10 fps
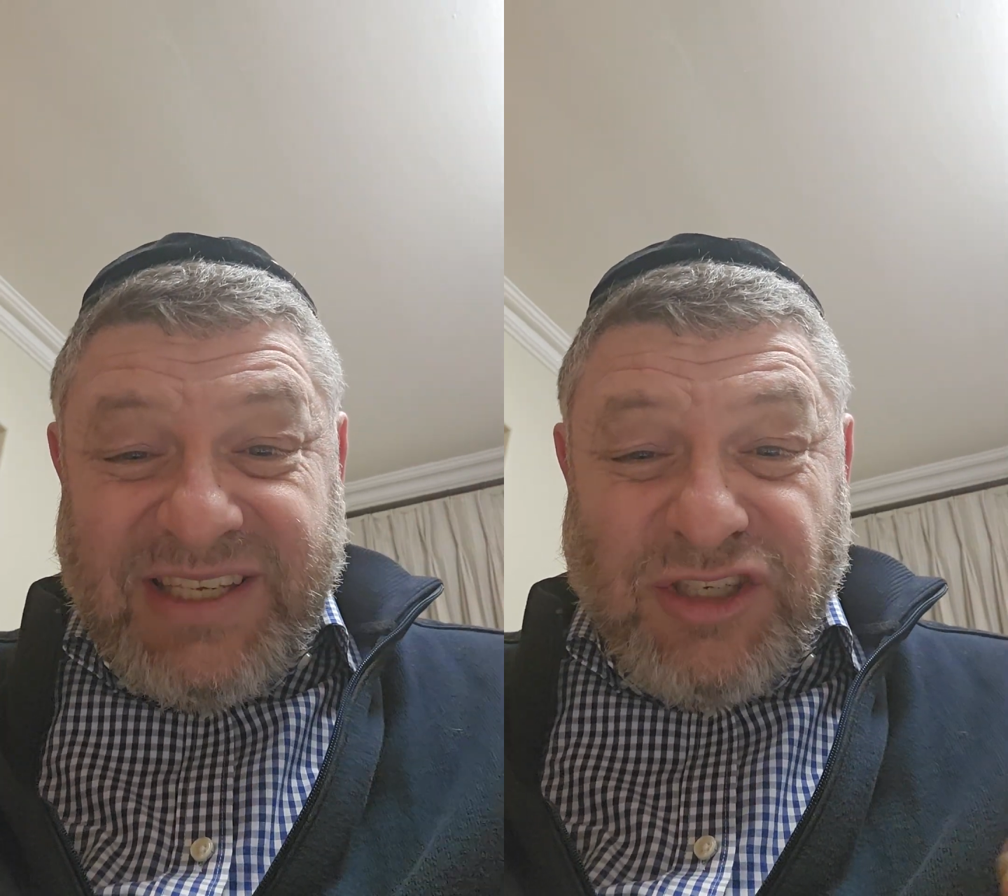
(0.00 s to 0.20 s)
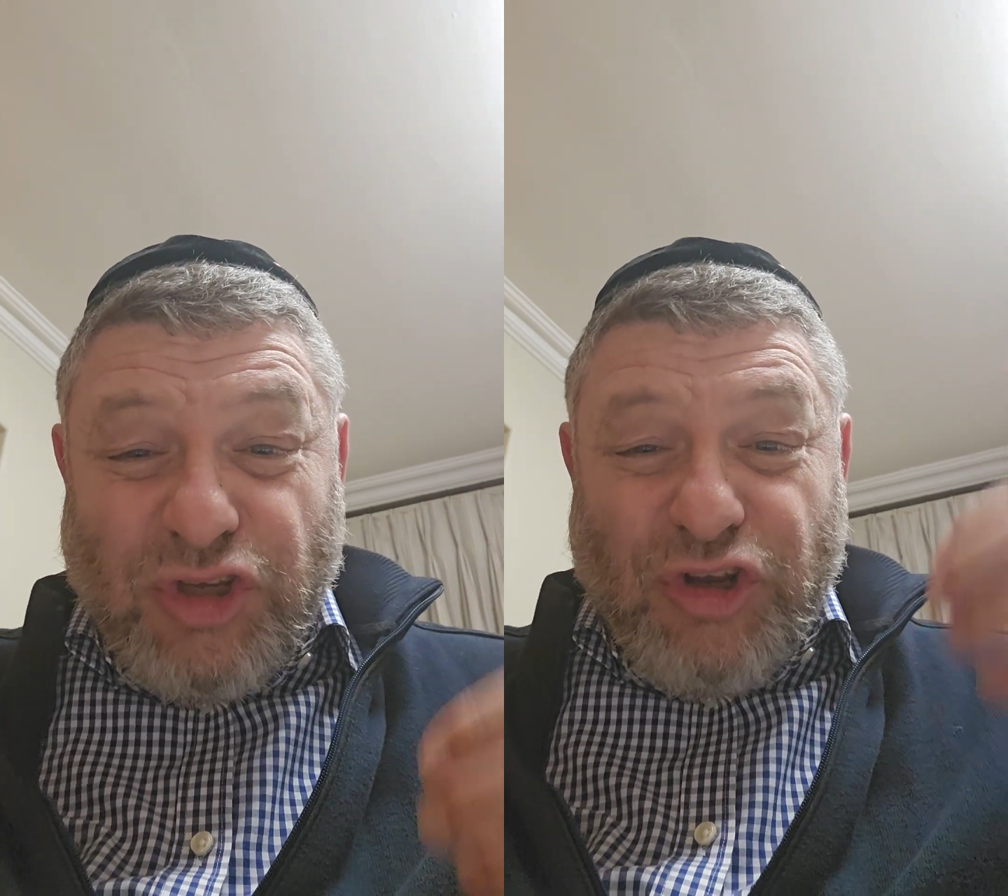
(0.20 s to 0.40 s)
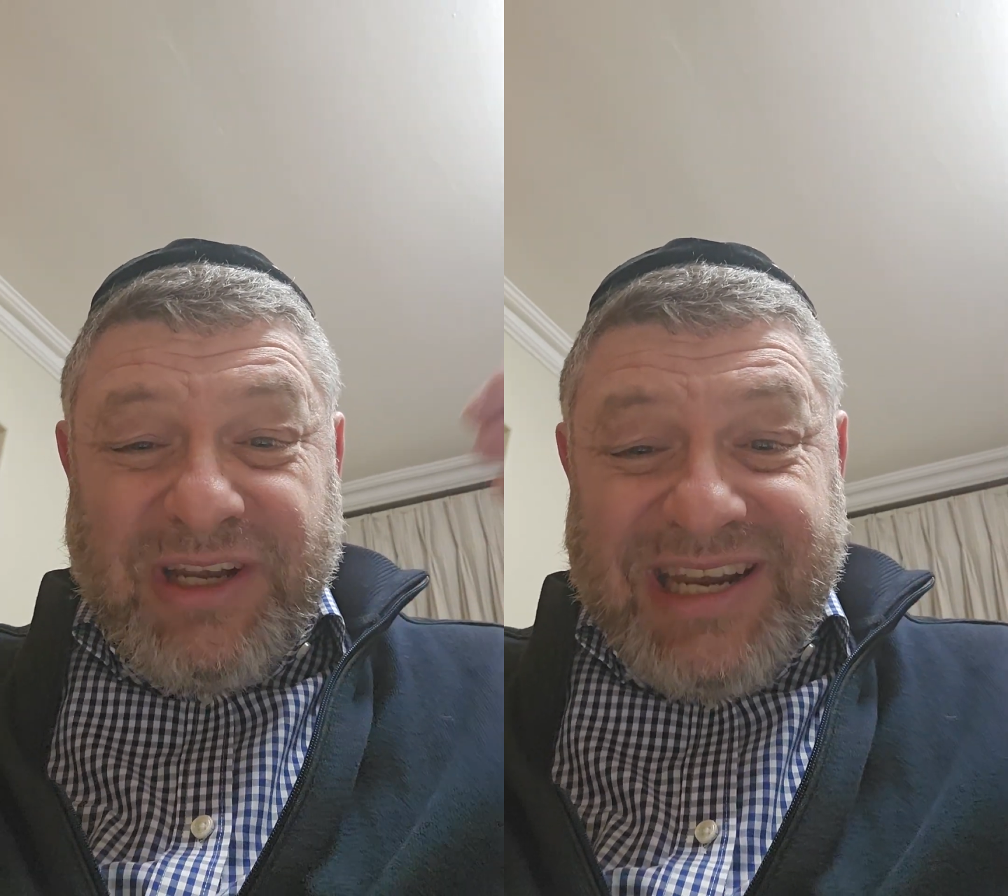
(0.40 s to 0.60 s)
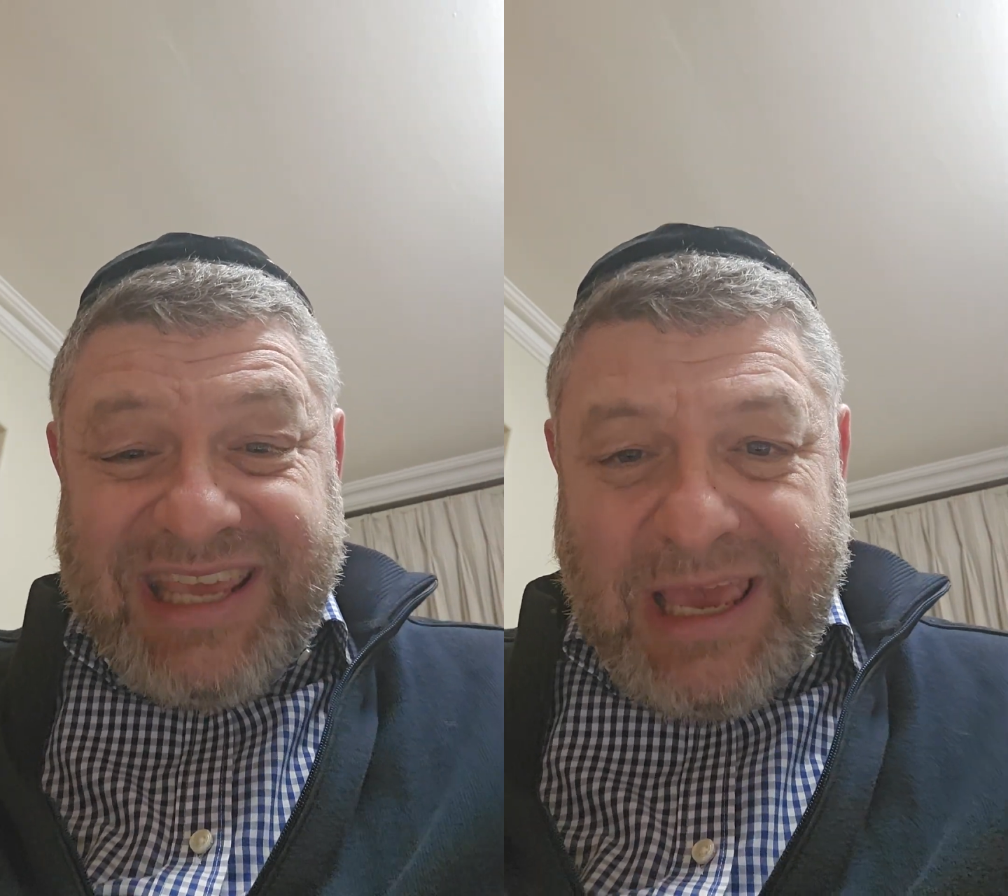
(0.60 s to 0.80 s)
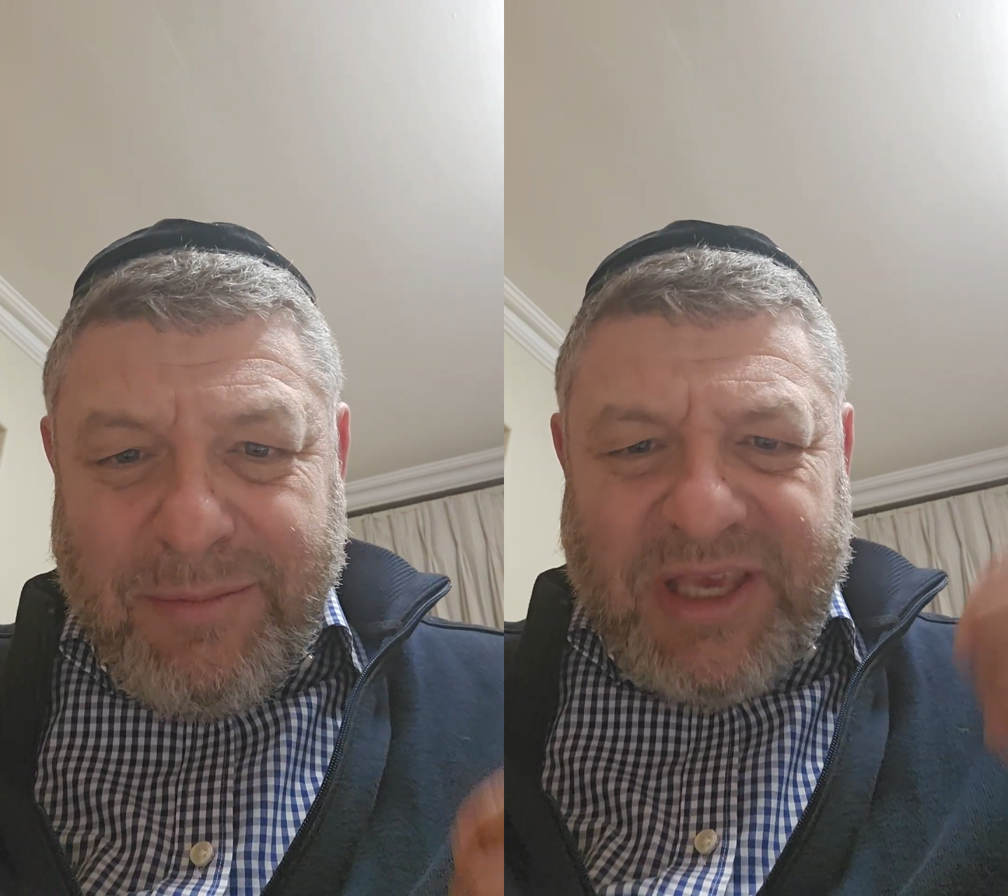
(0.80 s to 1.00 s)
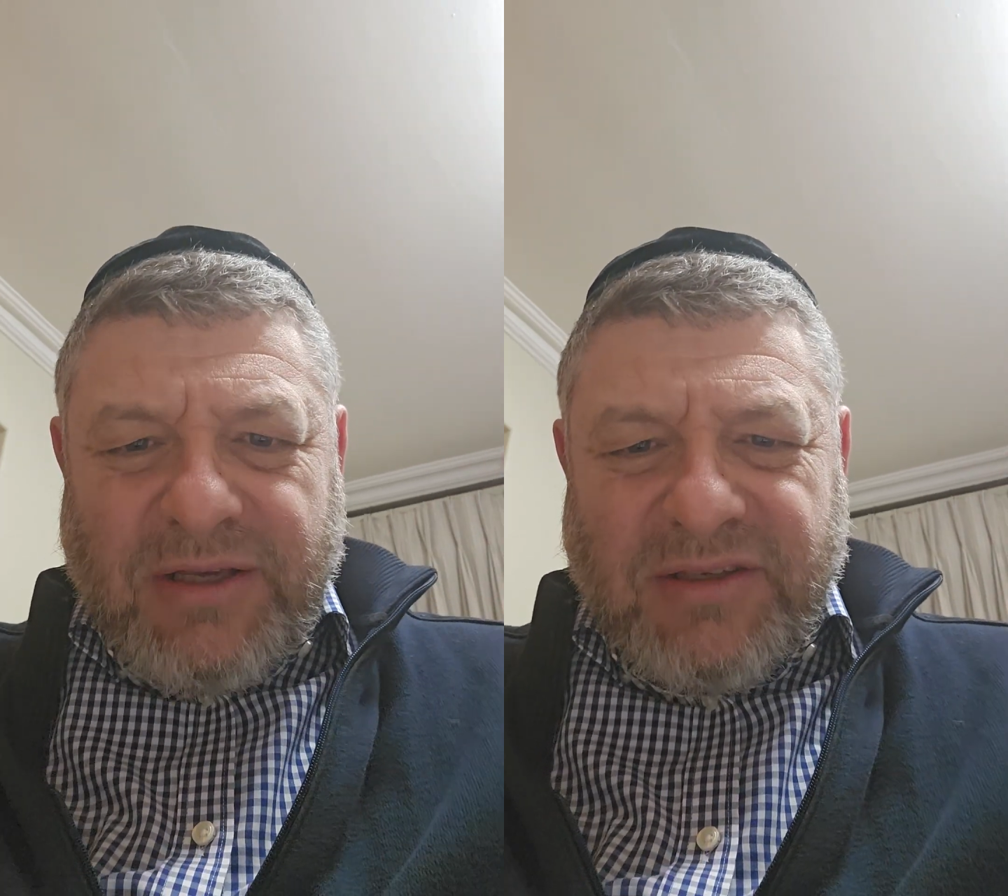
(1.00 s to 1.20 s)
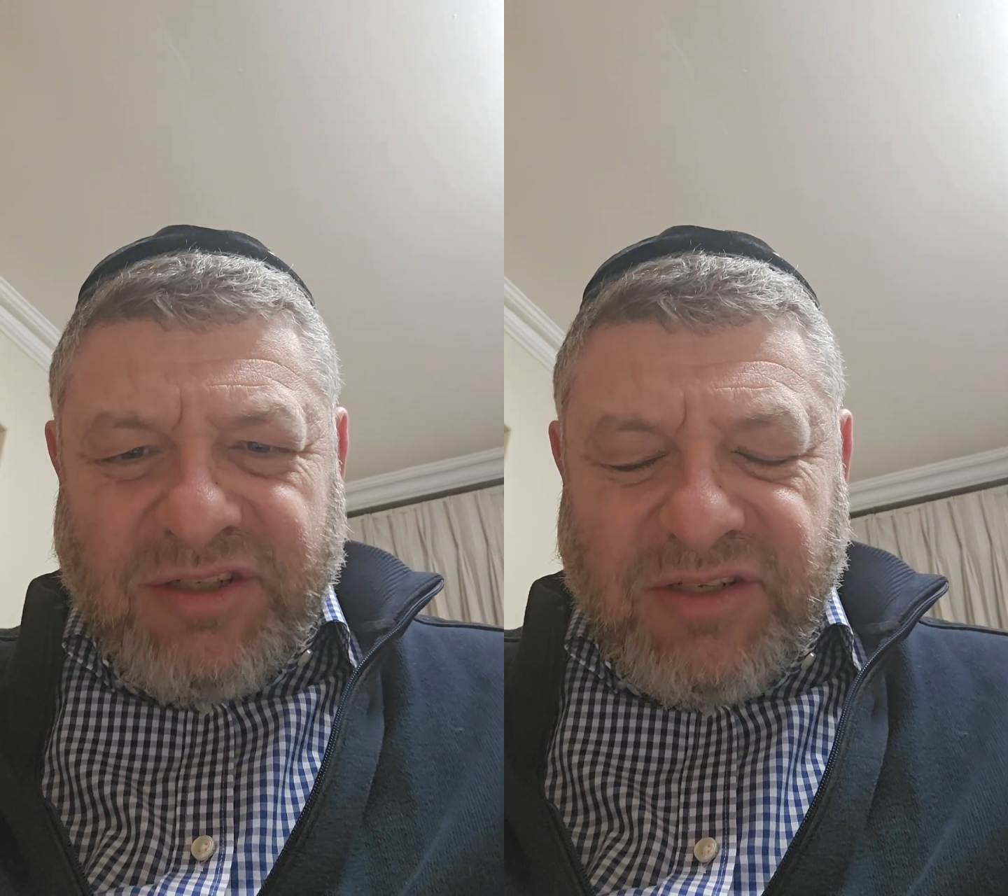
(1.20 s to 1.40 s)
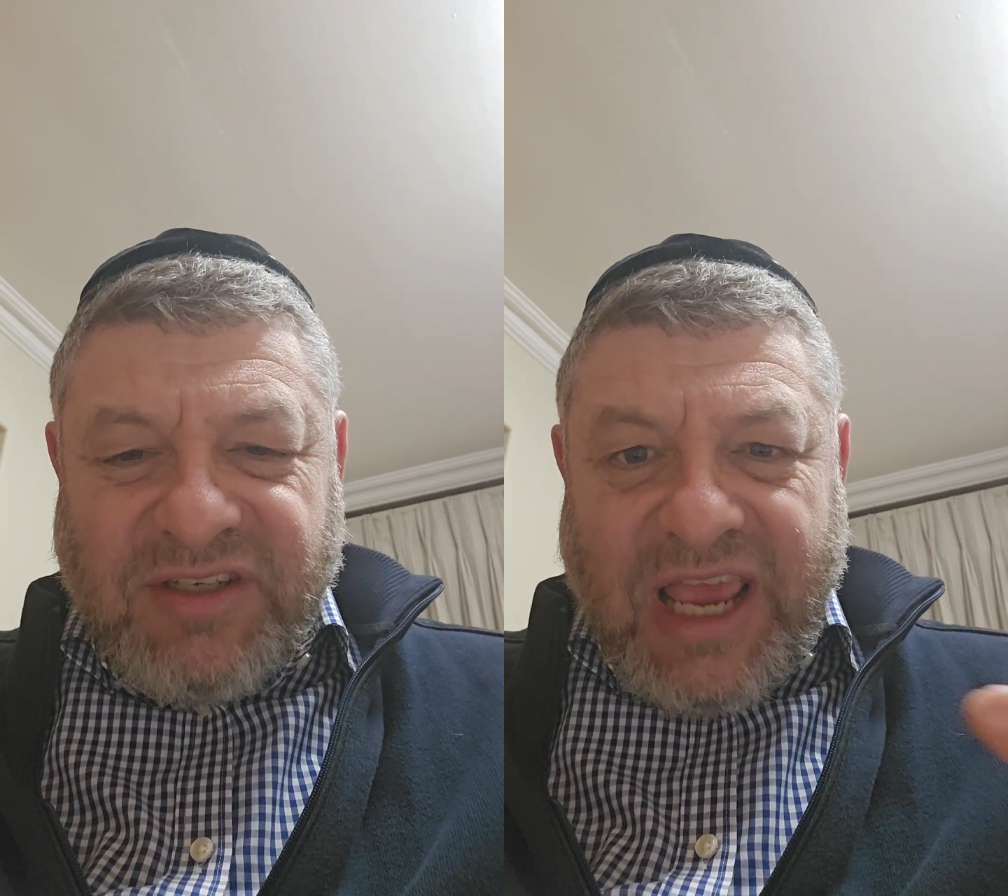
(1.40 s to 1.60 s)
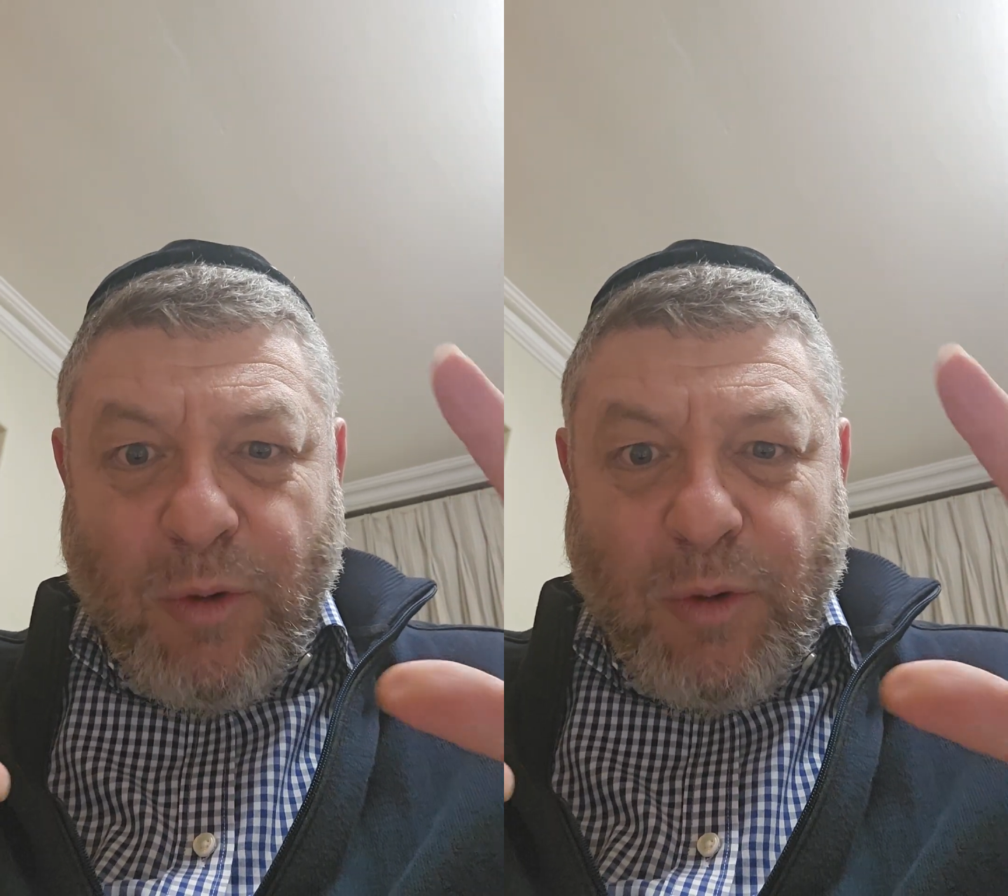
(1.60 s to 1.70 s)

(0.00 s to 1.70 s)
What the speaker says: certain chemicals to say,